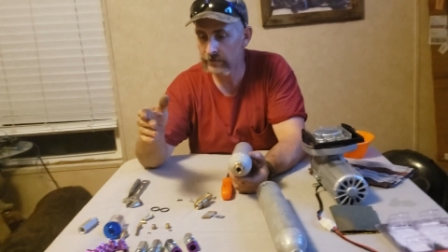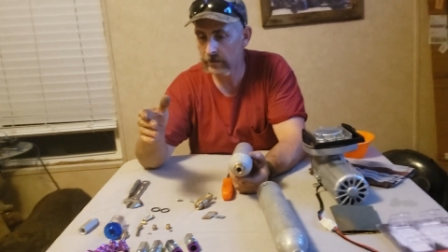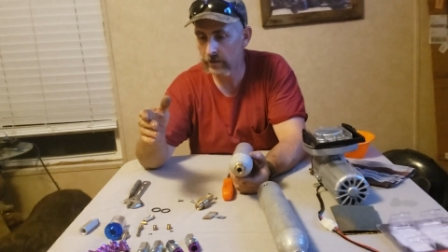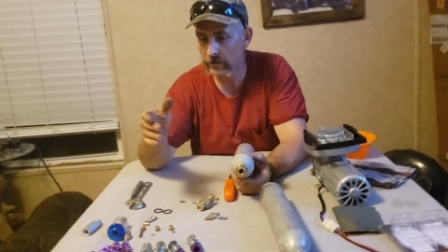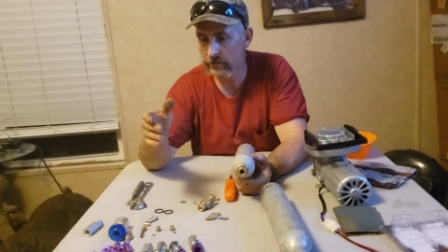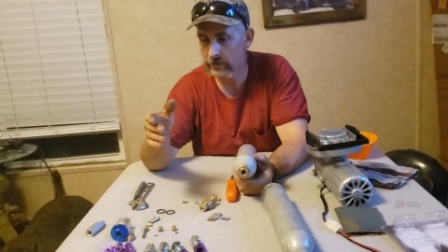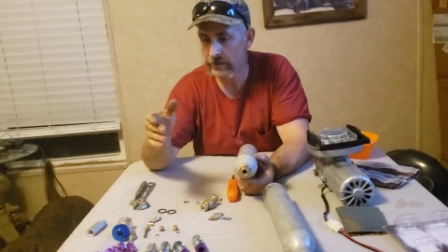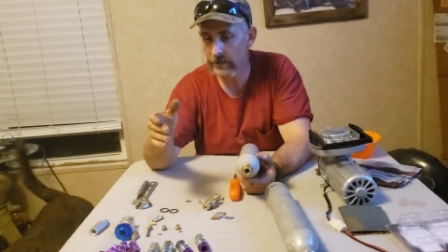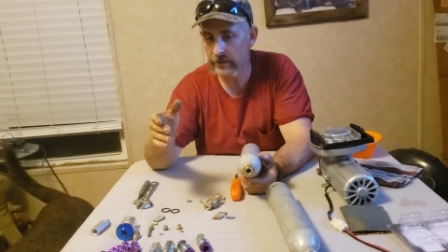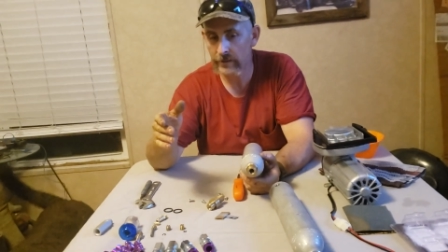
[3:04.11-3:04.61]

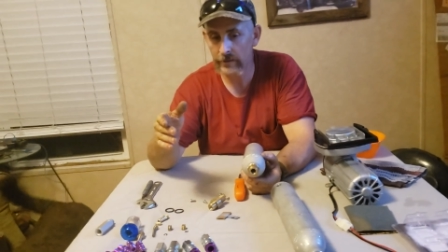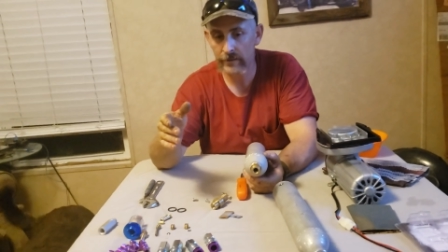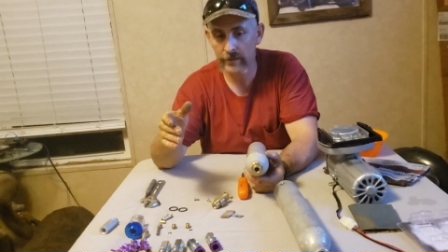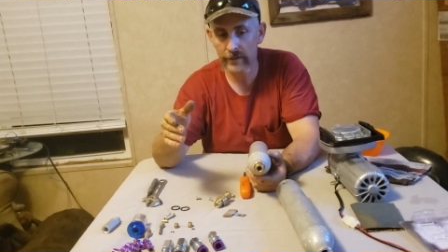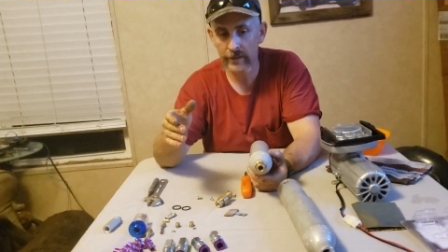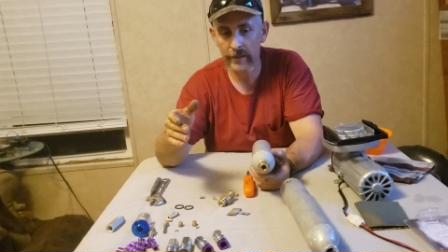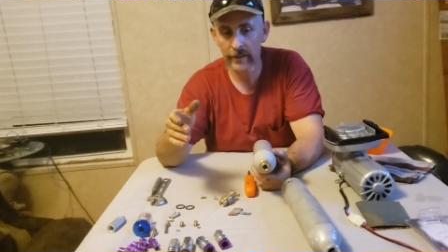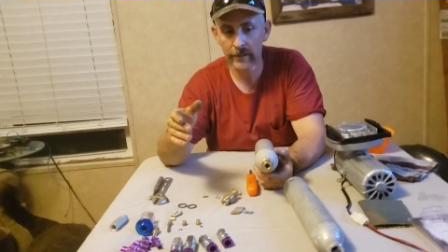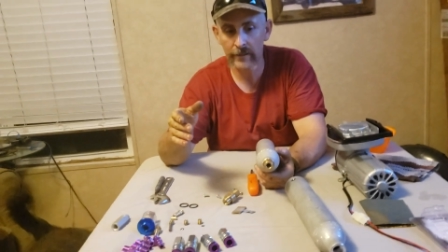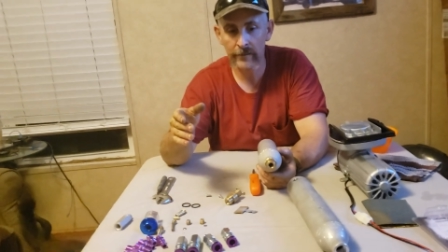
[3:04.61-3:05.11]
already on
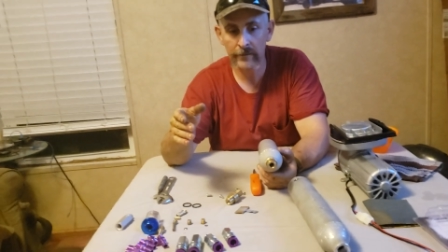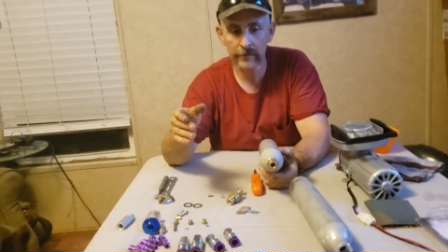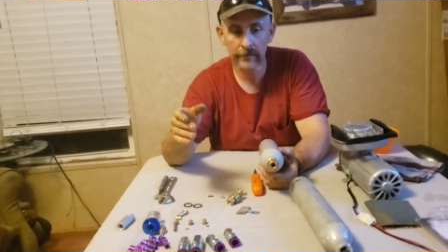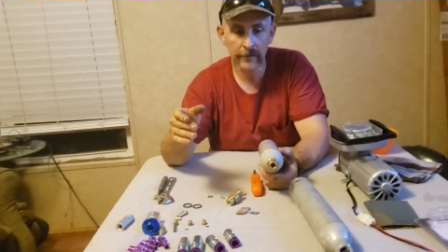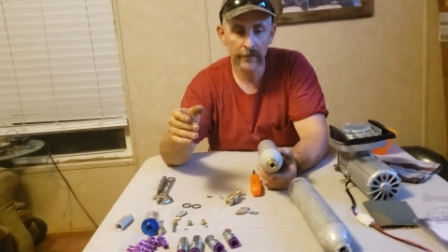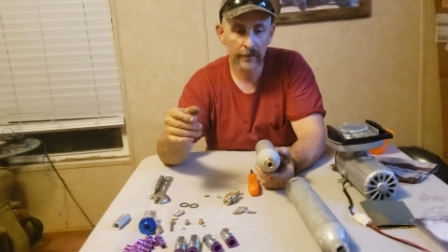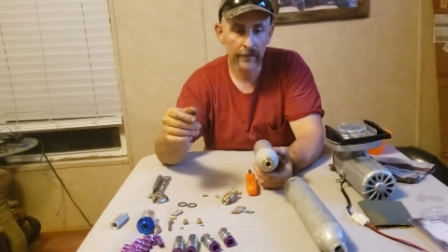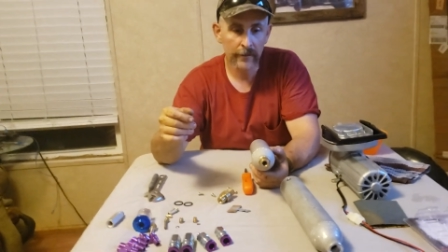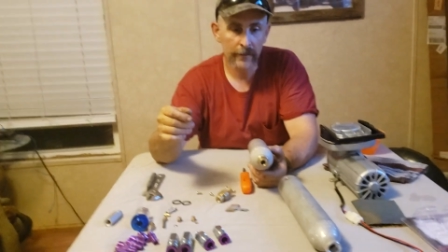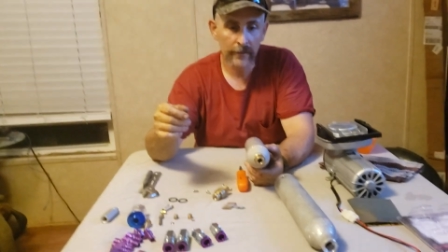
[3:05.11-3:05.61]
hand
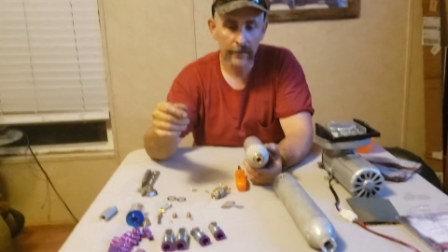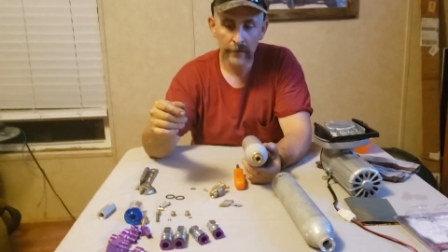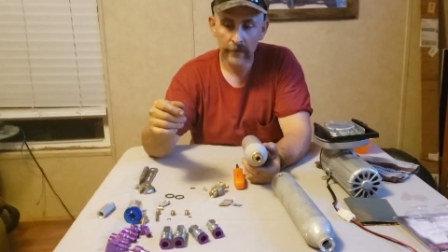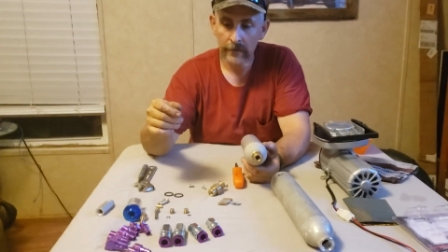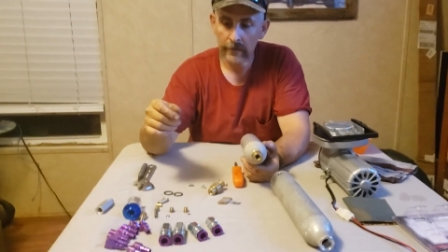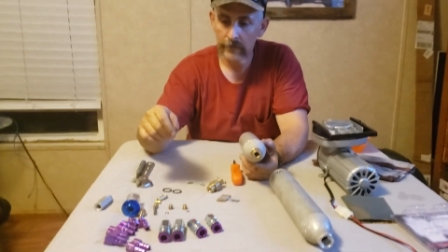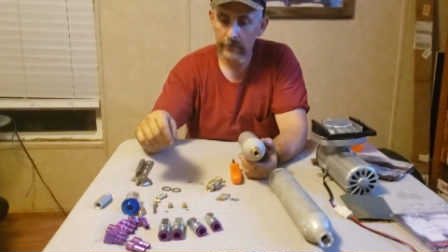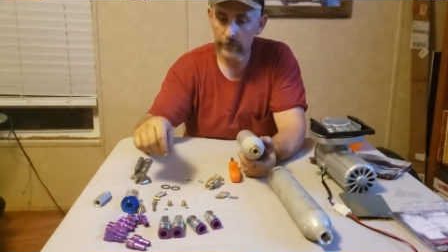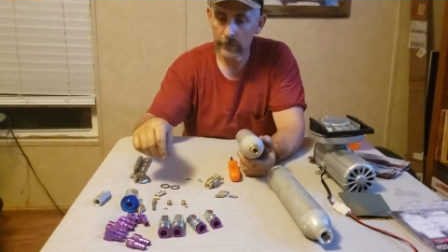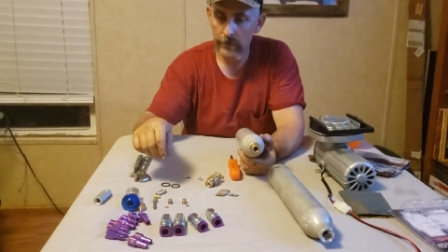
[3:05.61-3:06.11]

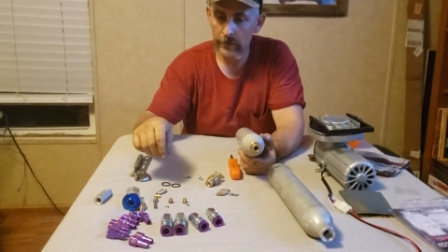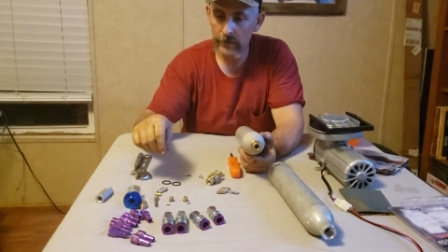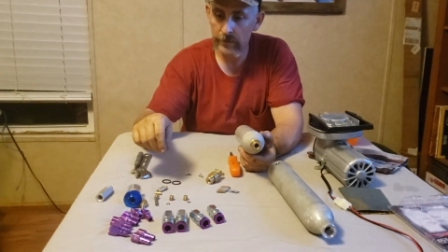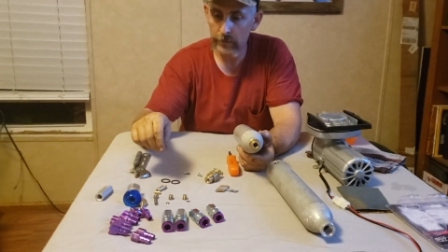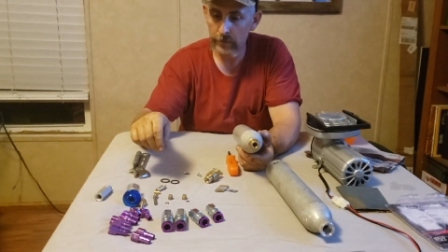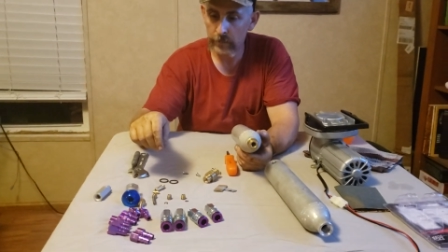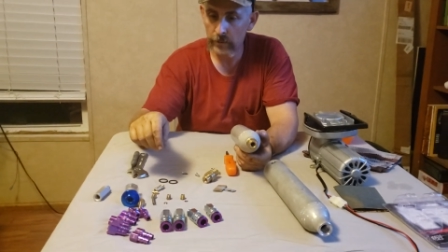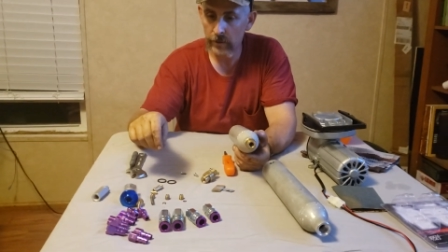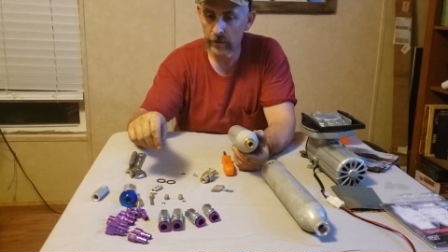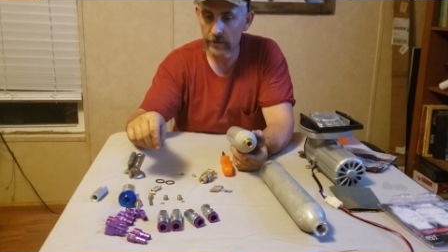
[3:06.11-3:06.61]
for other
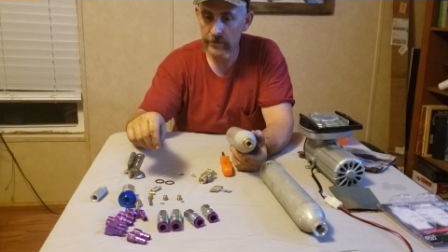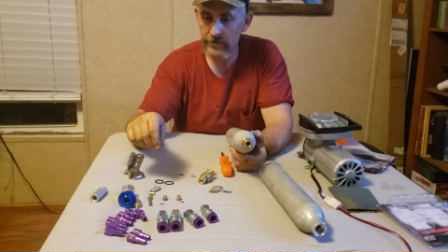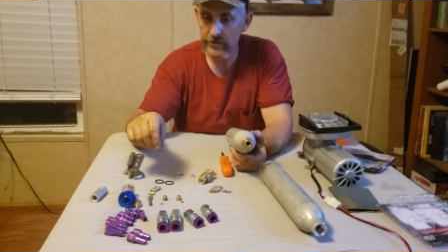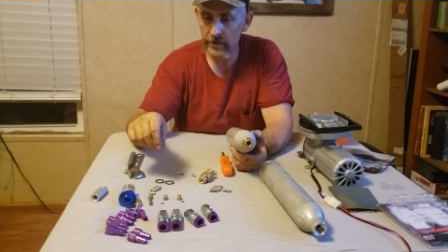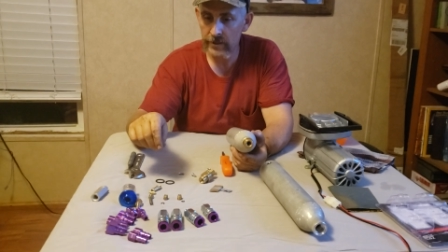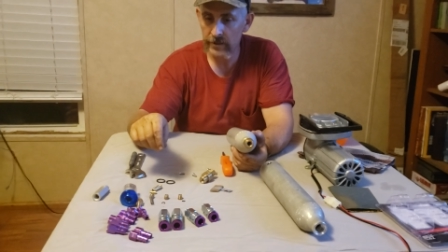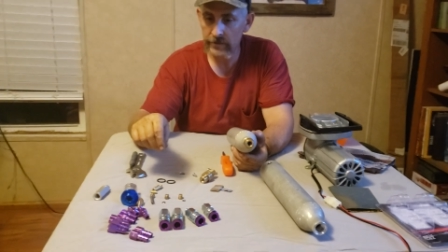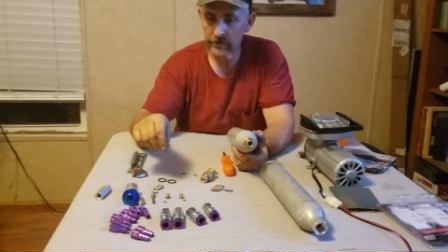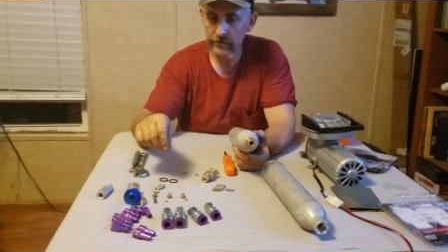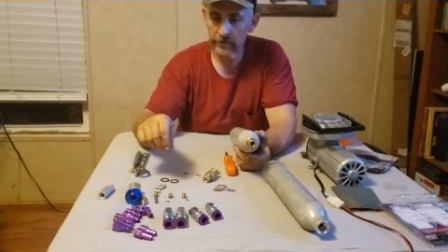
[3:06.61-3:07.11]

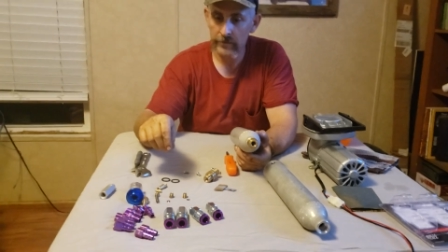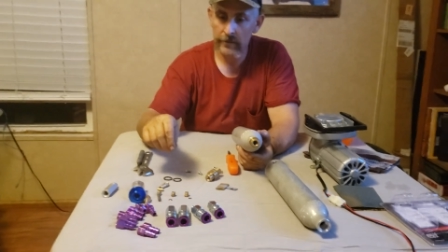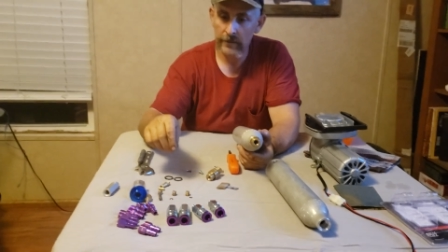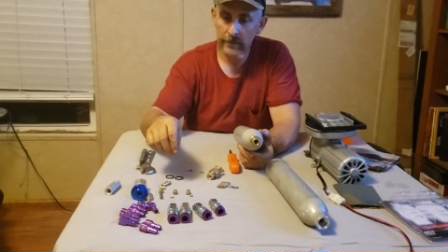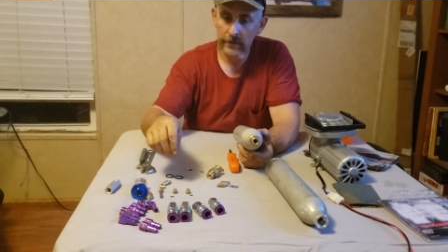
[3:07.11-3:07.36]
projects.